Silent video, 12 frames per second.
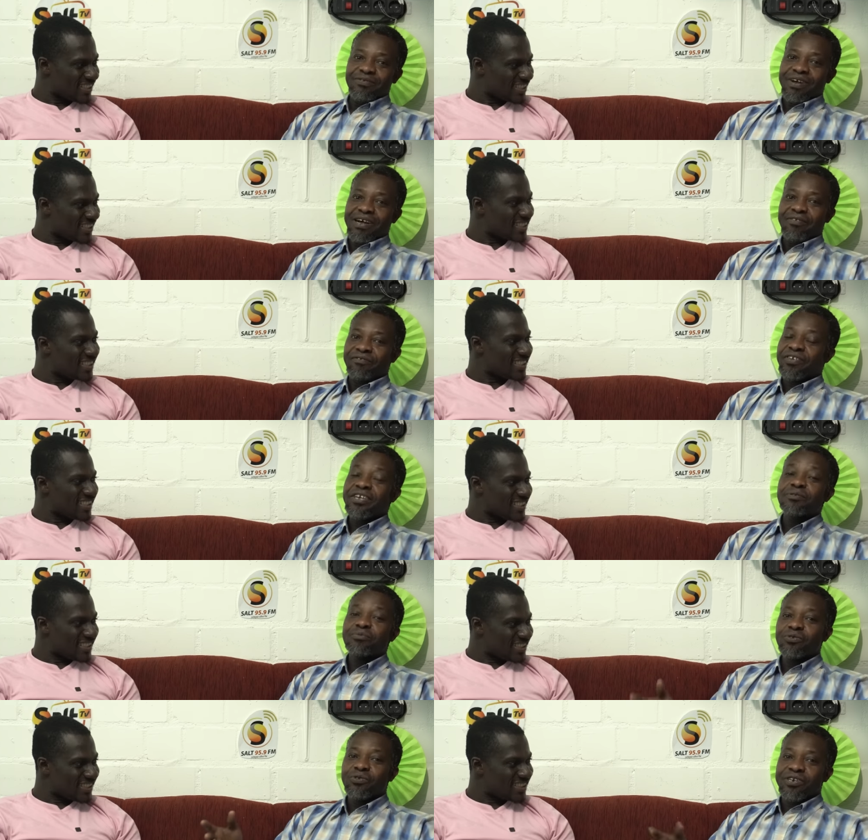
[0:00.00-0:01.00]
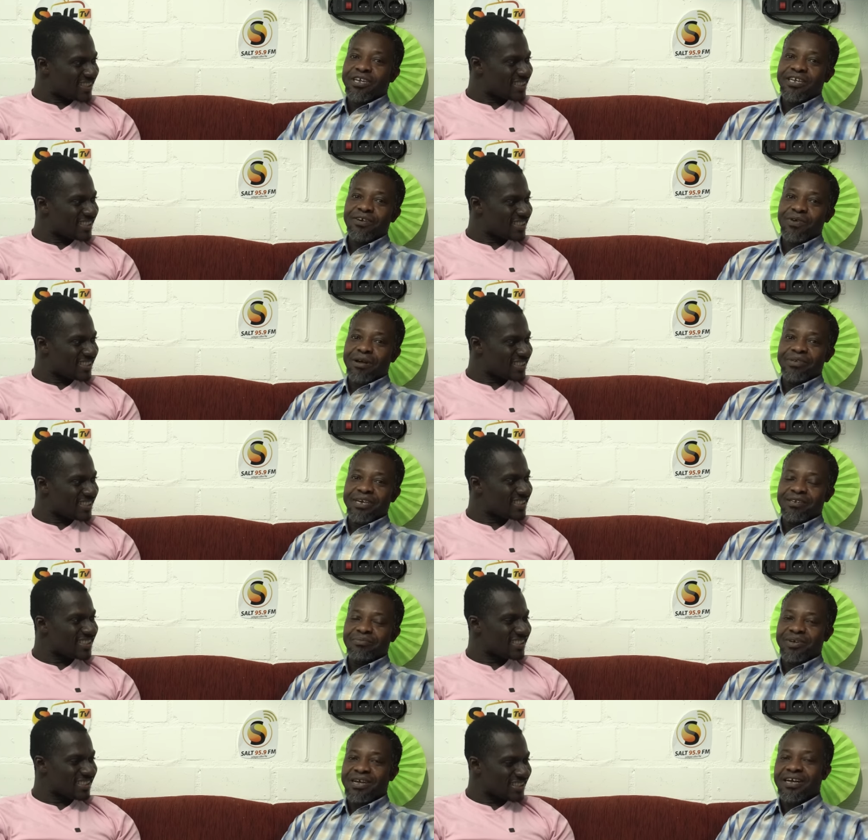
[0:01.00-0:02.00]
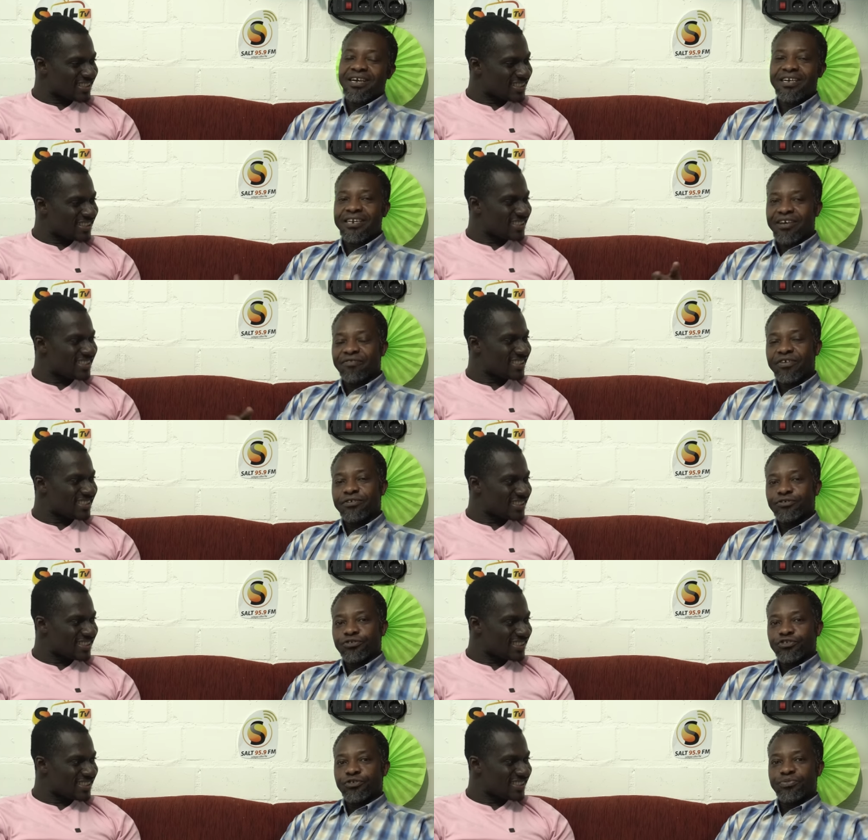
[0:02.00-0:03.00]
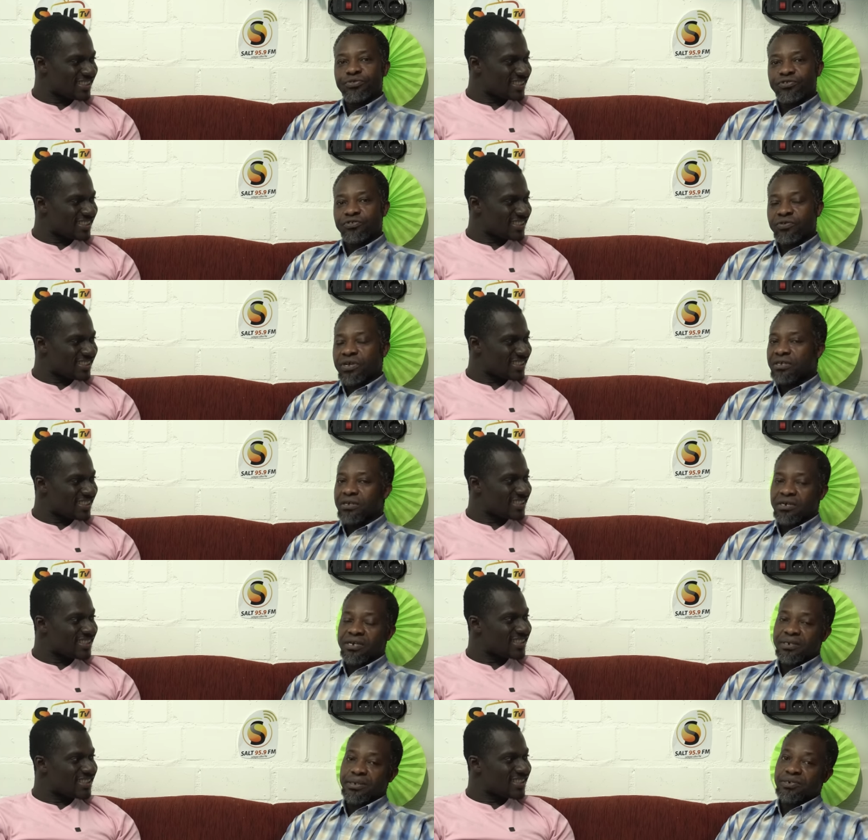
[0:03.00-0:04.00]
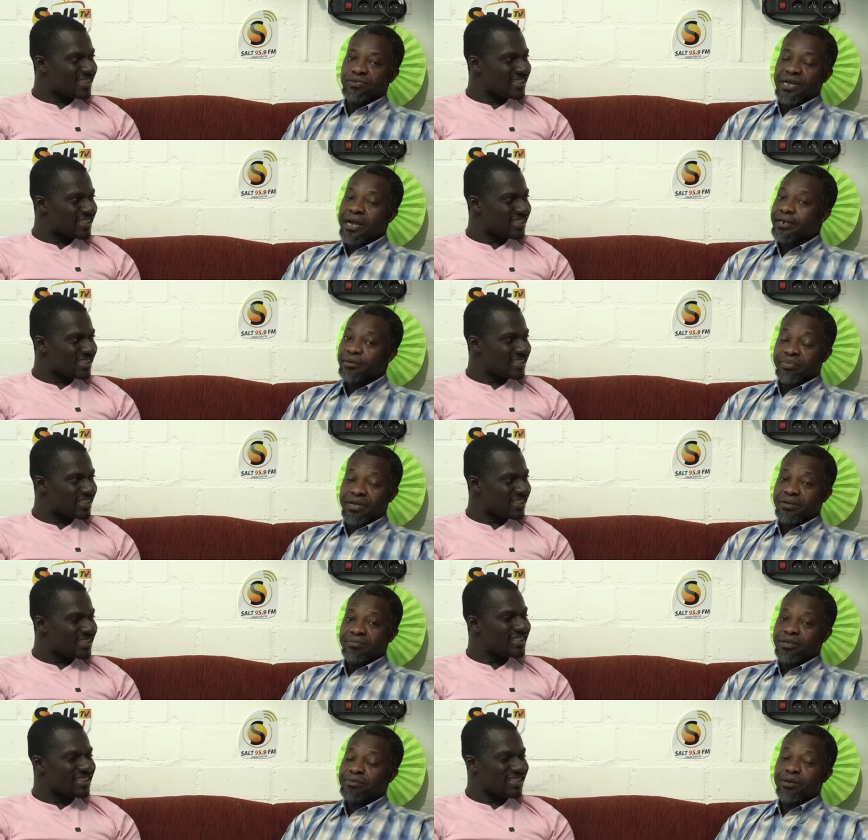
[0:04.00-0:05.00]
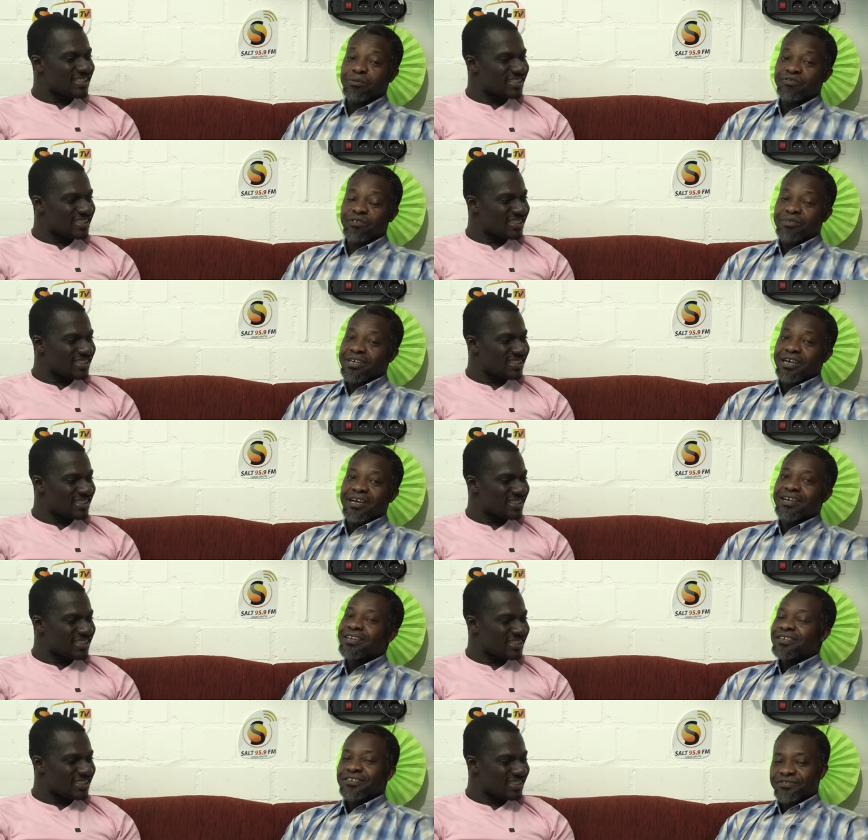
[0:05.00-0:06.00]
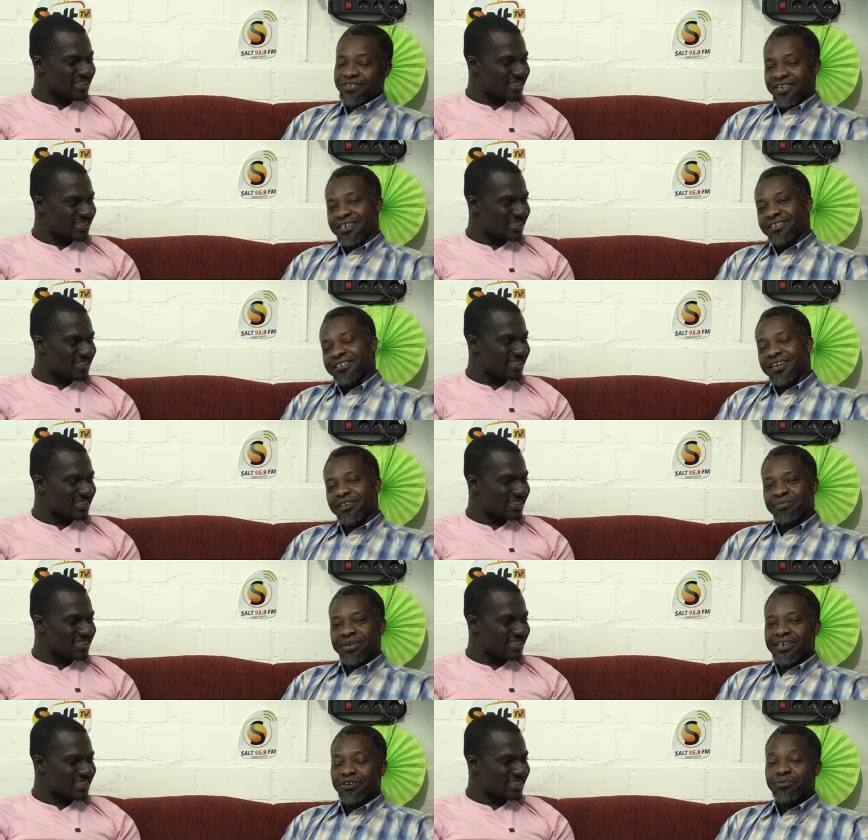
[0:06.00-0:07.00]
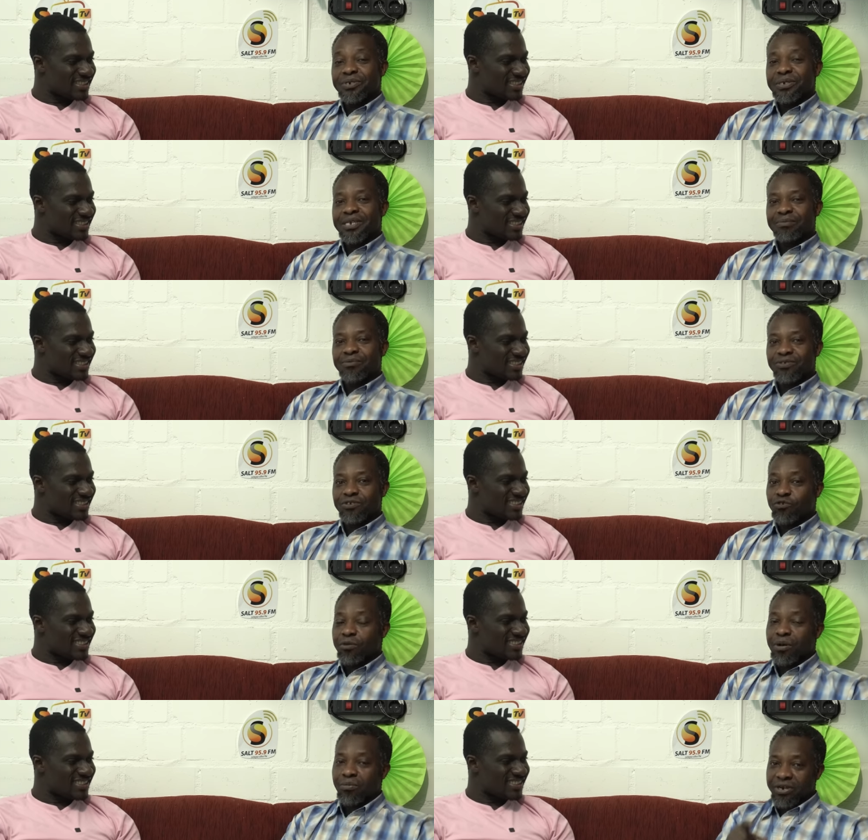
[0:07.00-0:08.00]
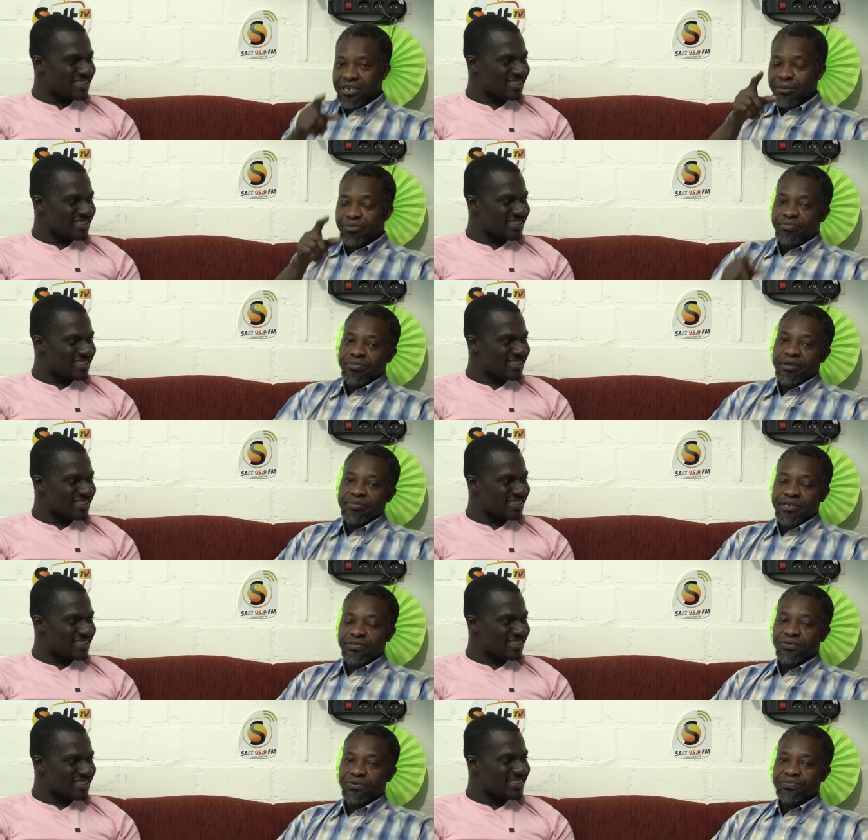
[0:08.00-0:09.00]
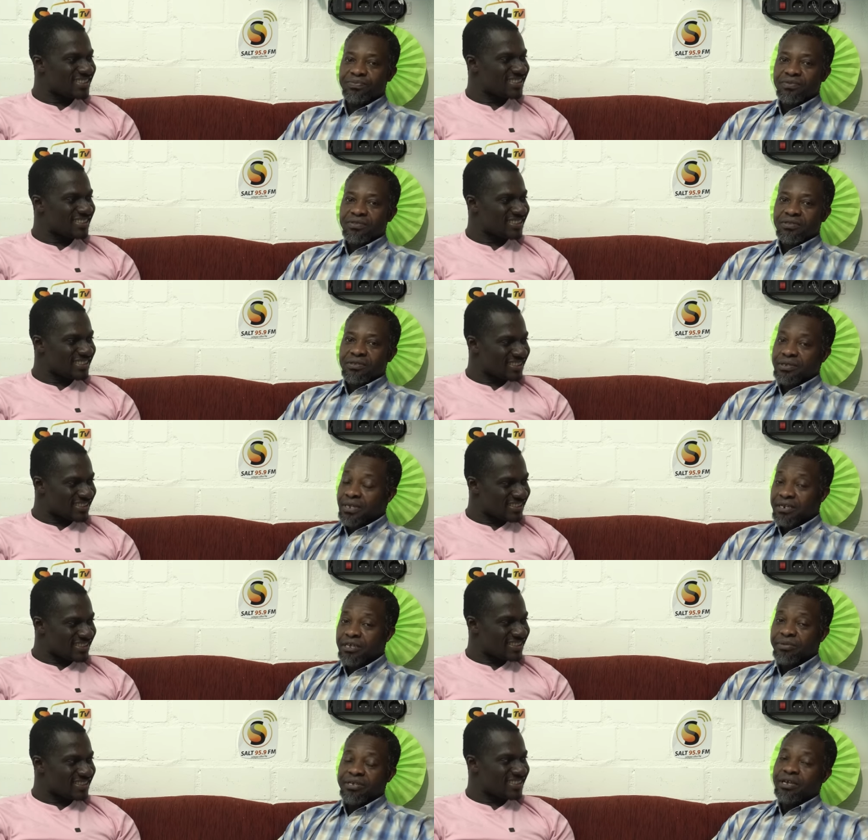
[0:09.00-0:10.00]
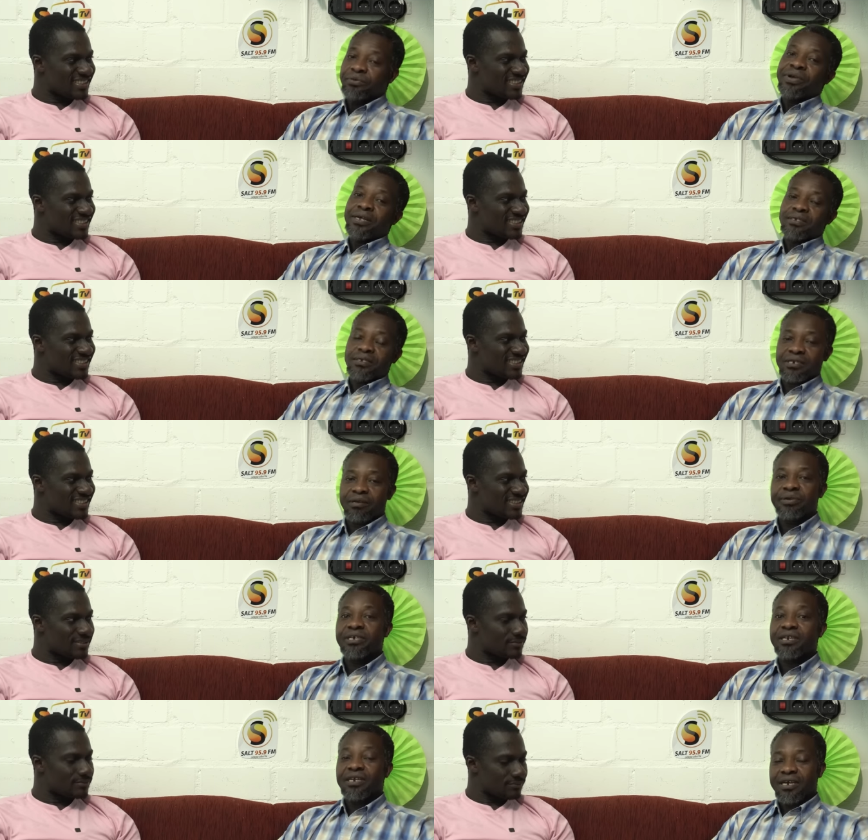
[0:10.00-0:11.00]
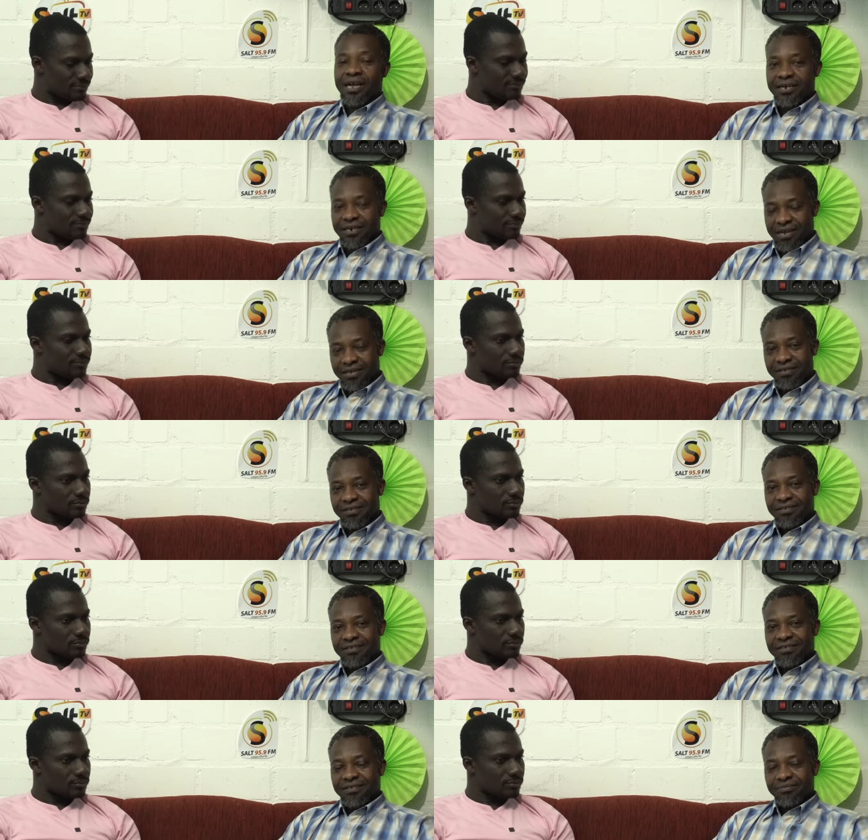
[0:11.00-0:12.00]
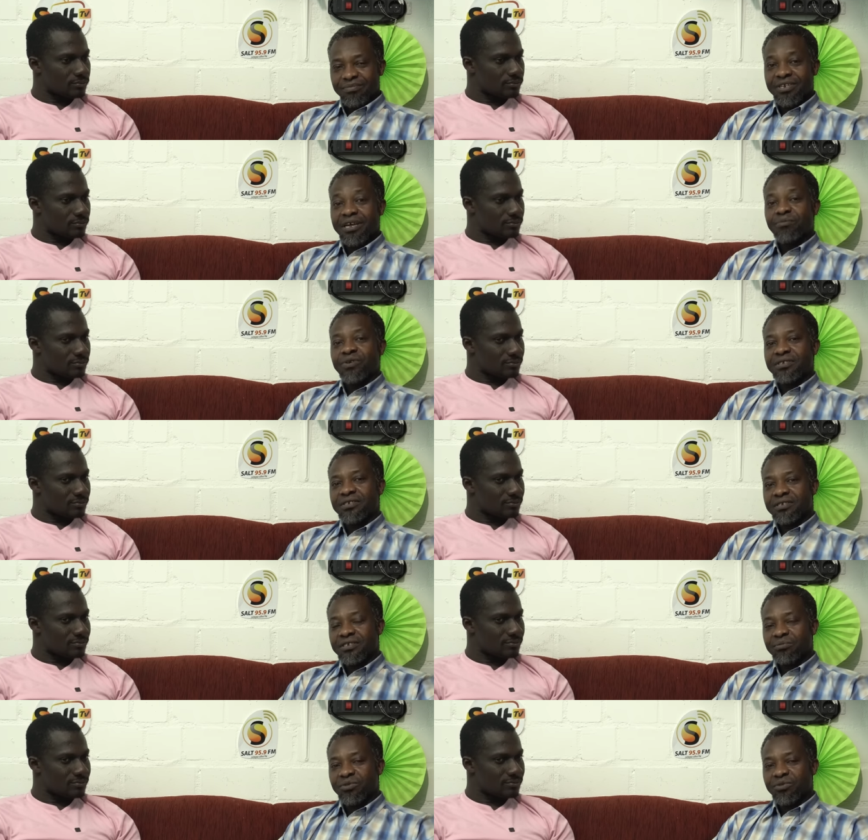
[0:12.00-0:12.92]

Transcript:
Speaker 1: no Facebook na ye kwame adepa e na afa YouTube nso e ye Kaakyire adepa e bia be fa bia kire Kaakyire adepa na obi hia me ho no ma bone apem ba bia duro se de be ye wi asetena be ye de kakra e da mo asese